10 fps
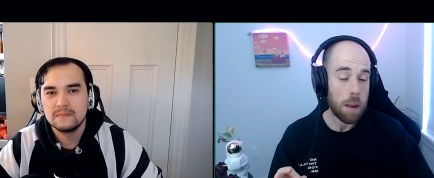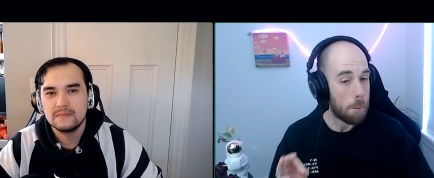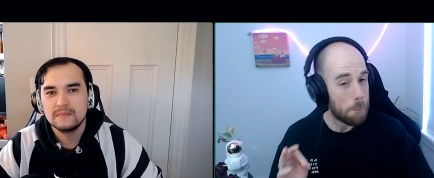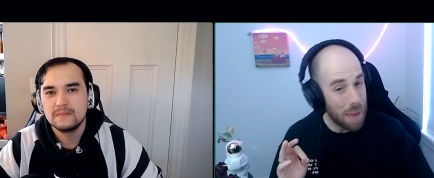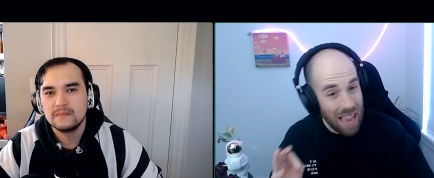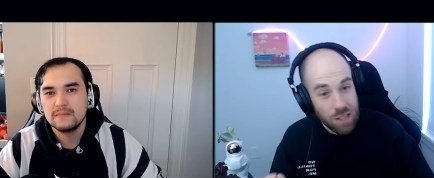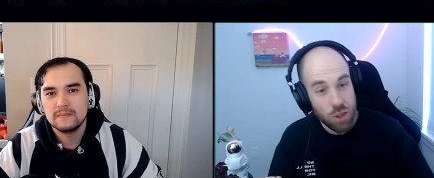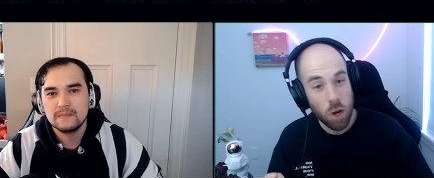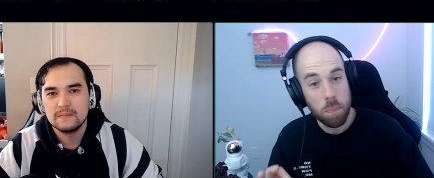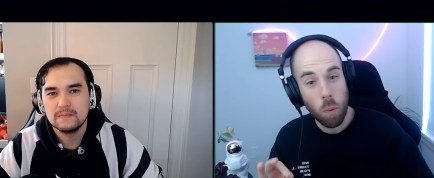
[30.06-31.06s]

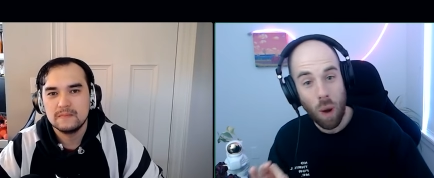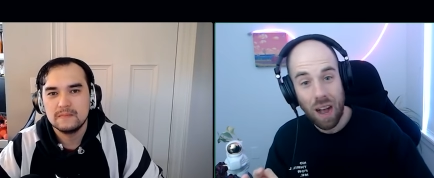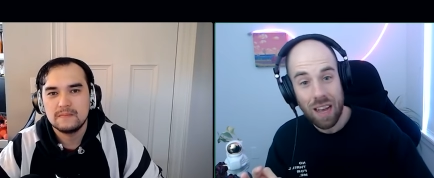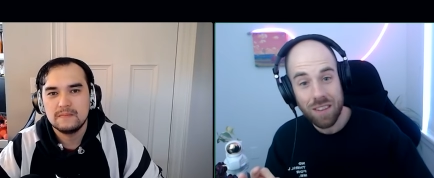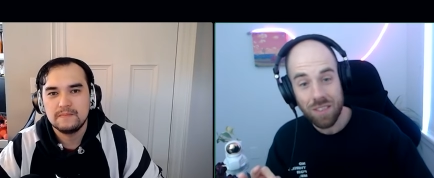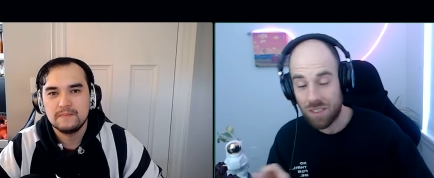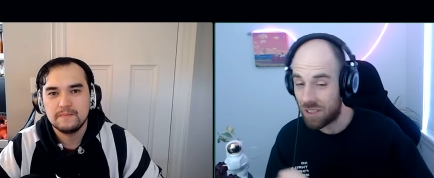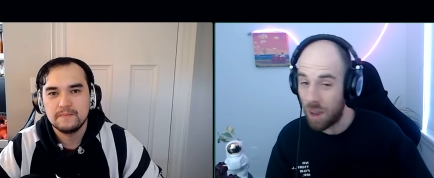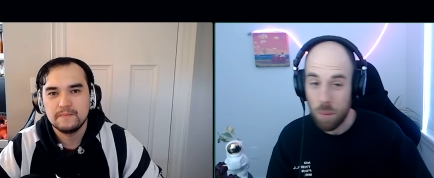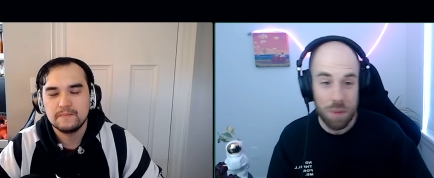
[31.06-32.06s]
Speaker 1: matchup wise,
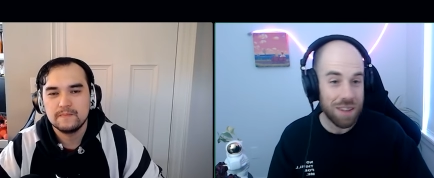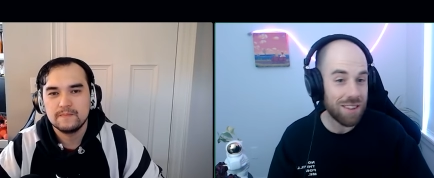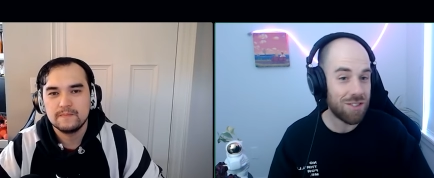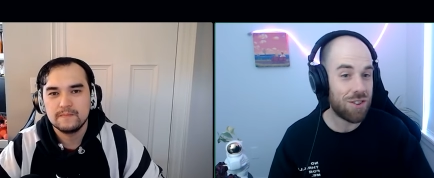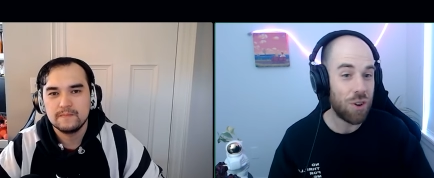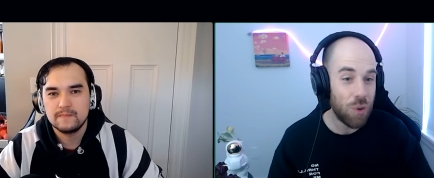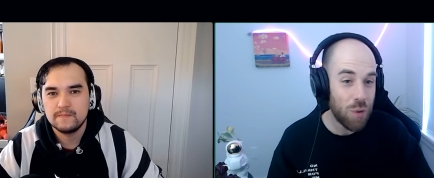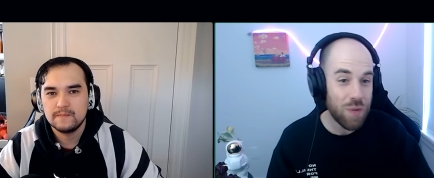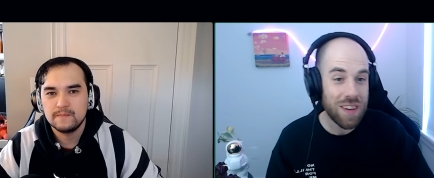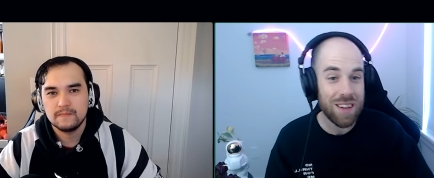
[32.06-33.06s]
some of these
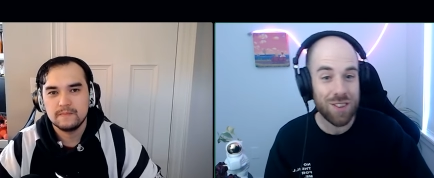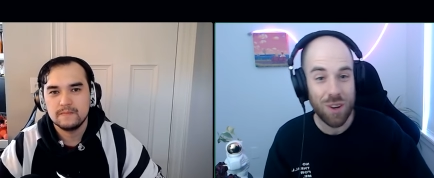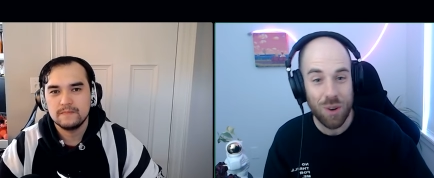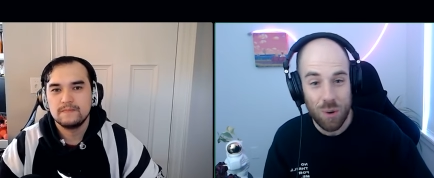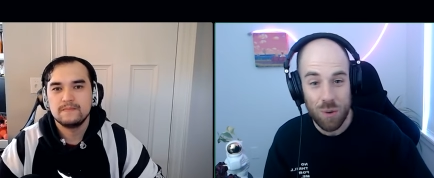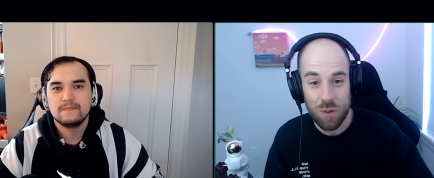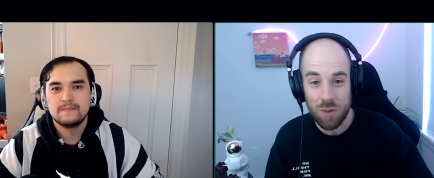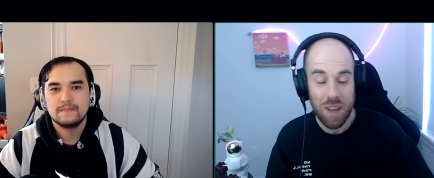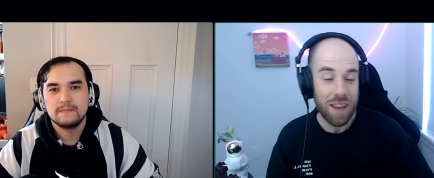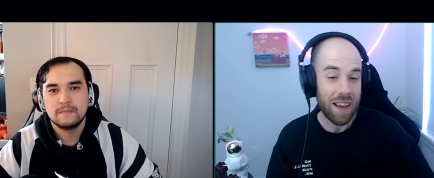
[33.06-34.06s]
2v2s
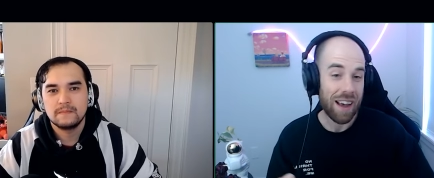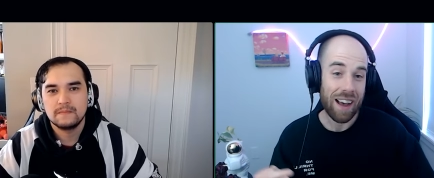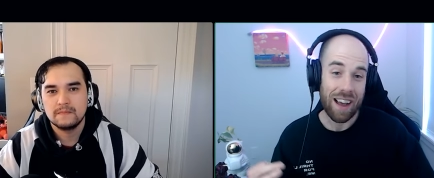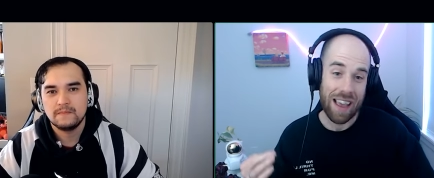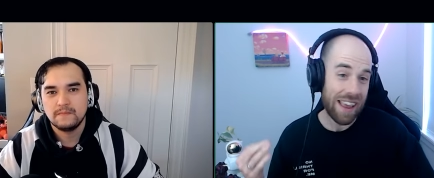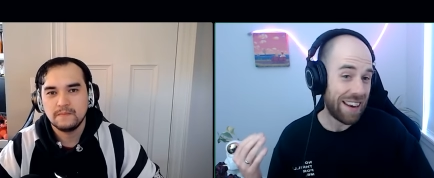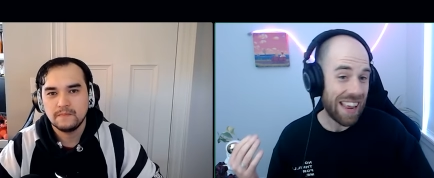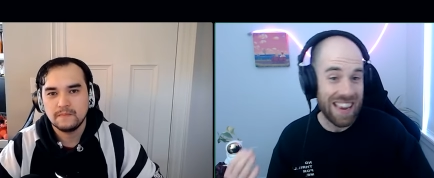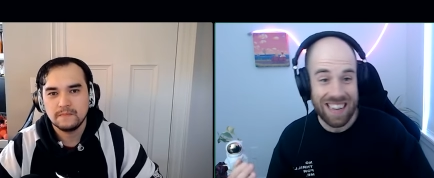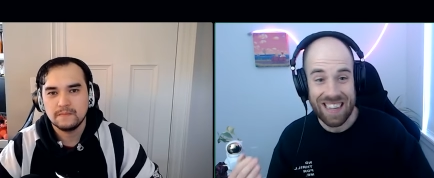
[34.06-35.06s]
uh, and
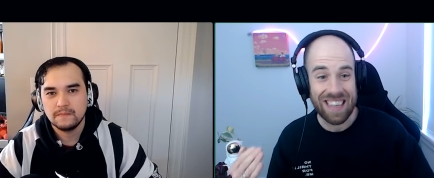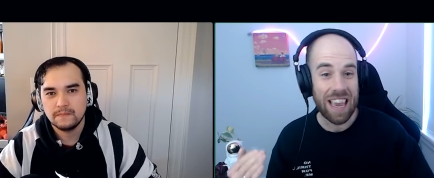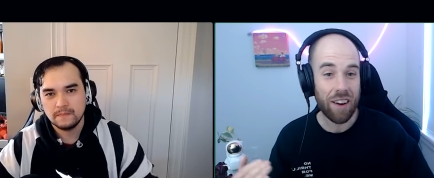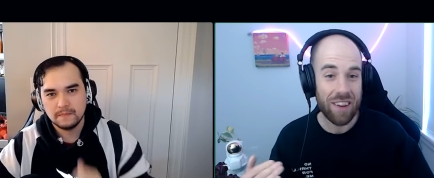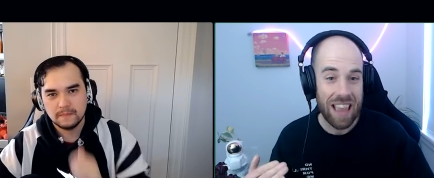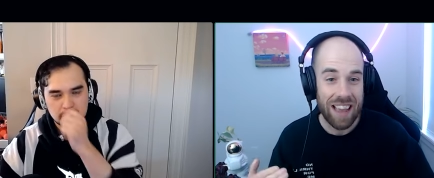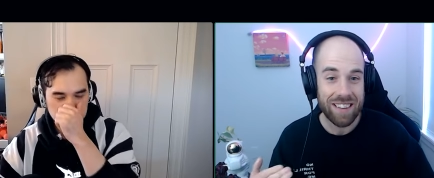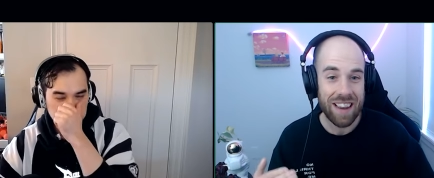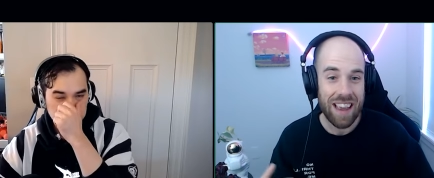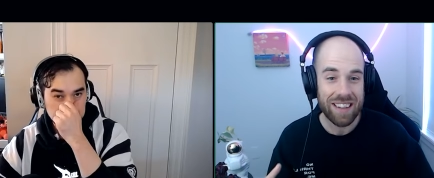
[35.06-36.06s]
AD carry head to
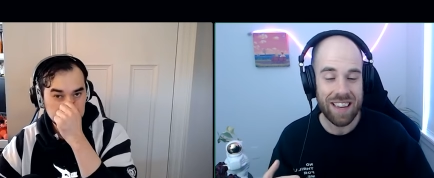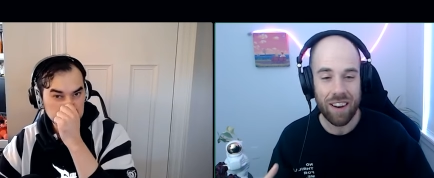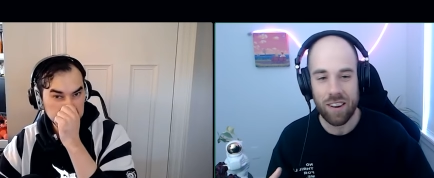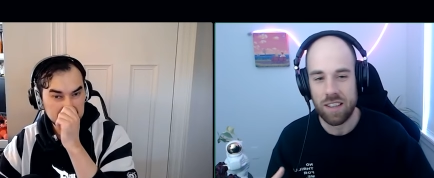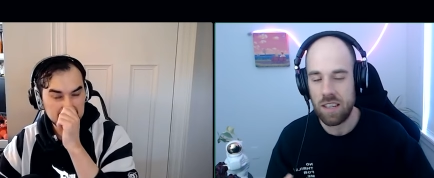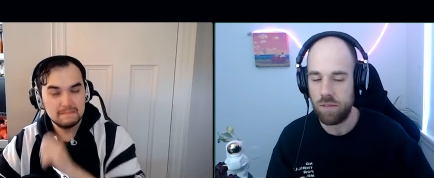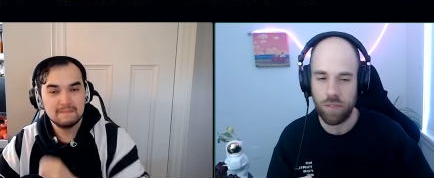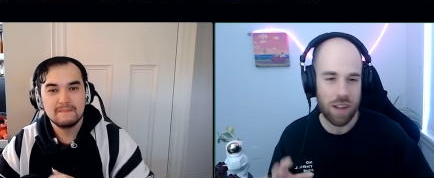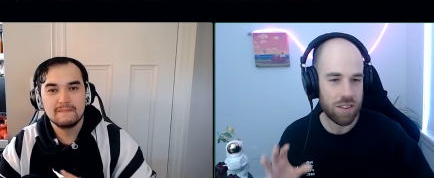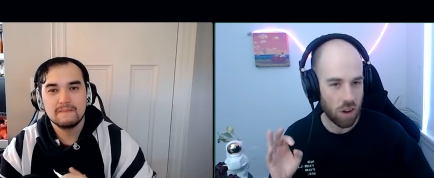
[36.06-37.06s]
head carry team
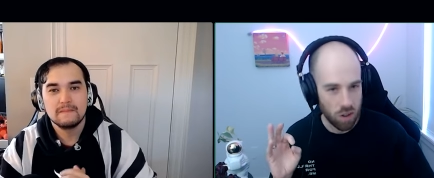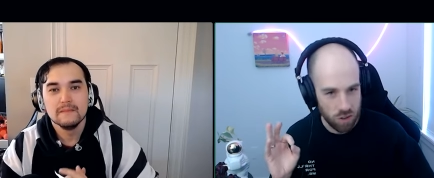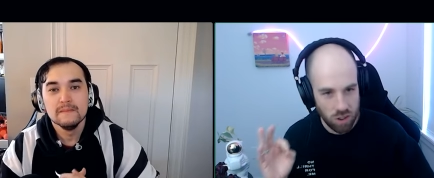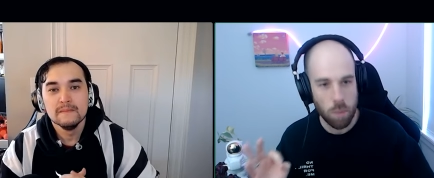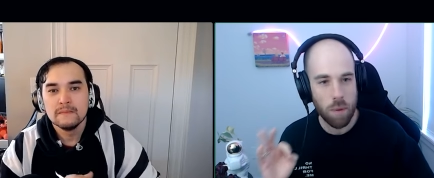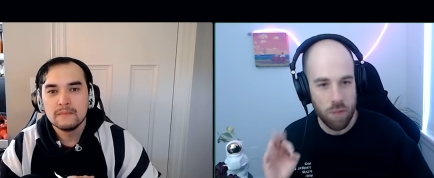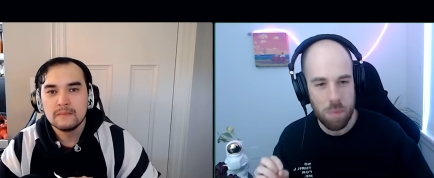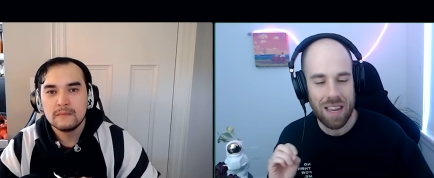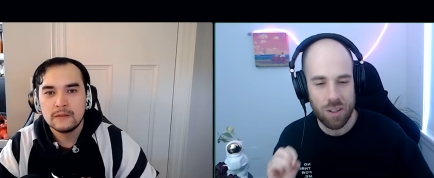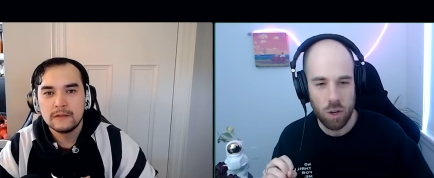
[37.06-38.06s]
fights are some of the
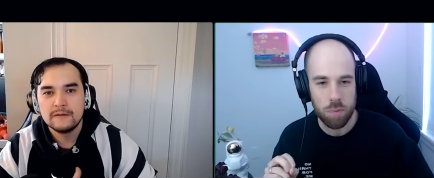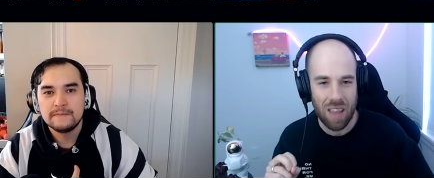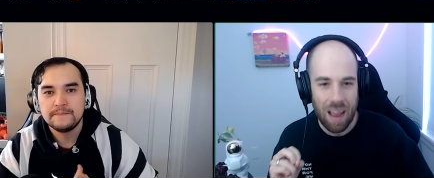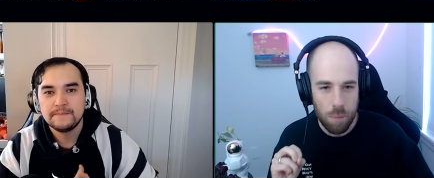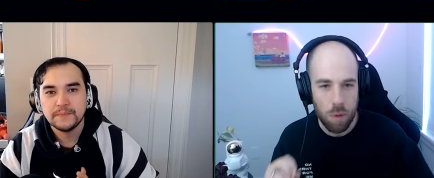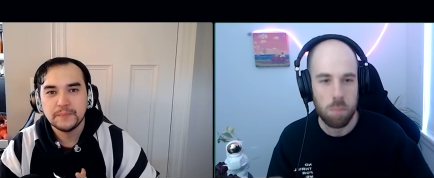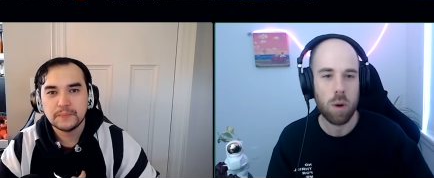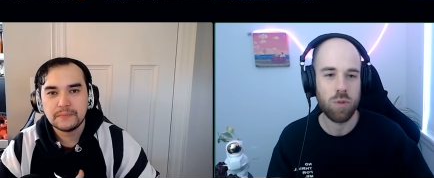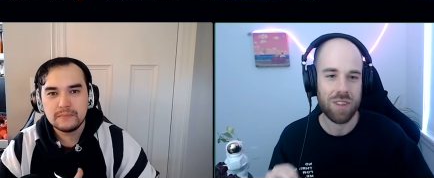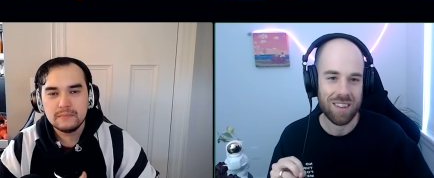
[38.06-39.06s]
matchups I'm the
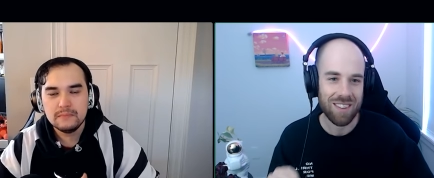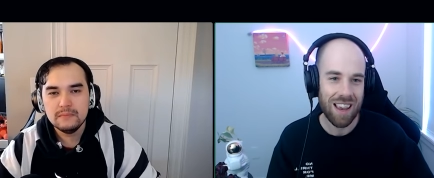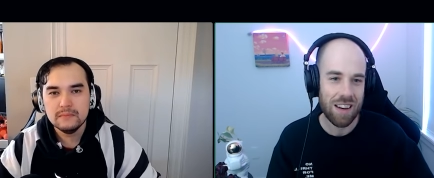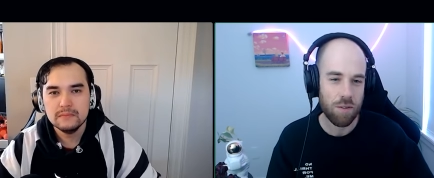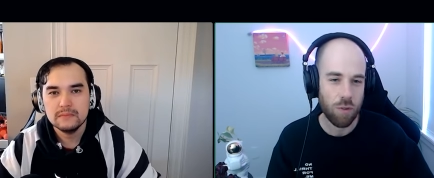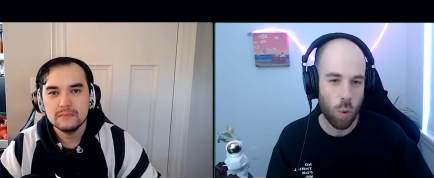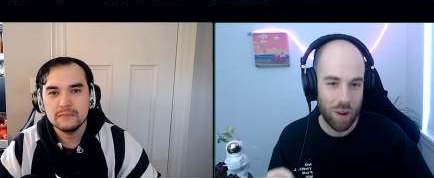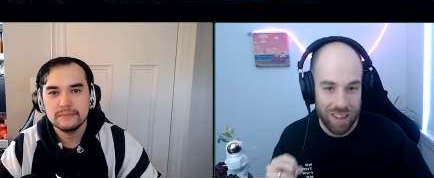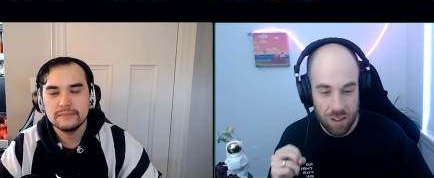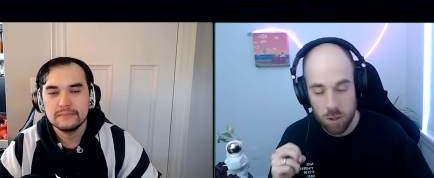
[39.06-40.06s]
most excited for,
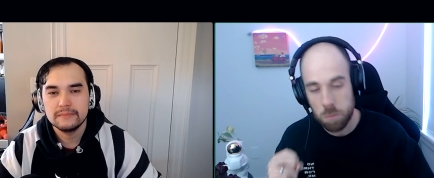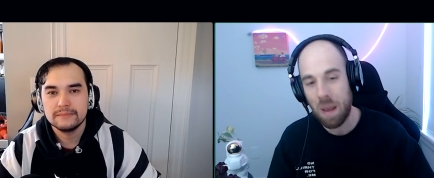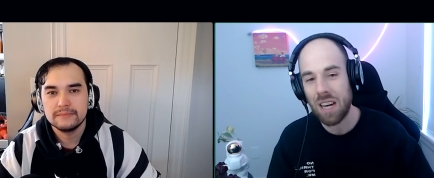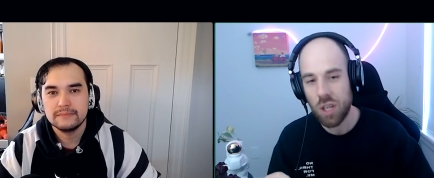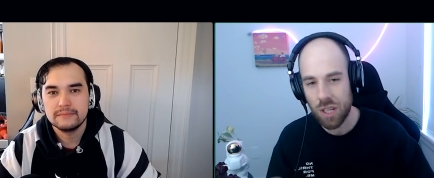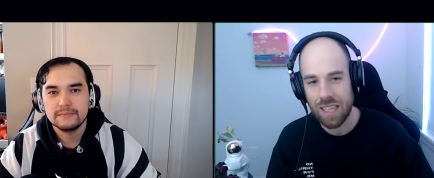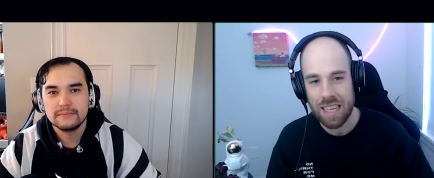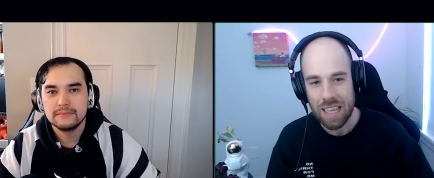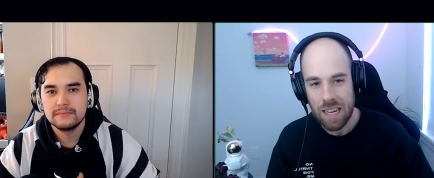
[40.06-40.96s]
especially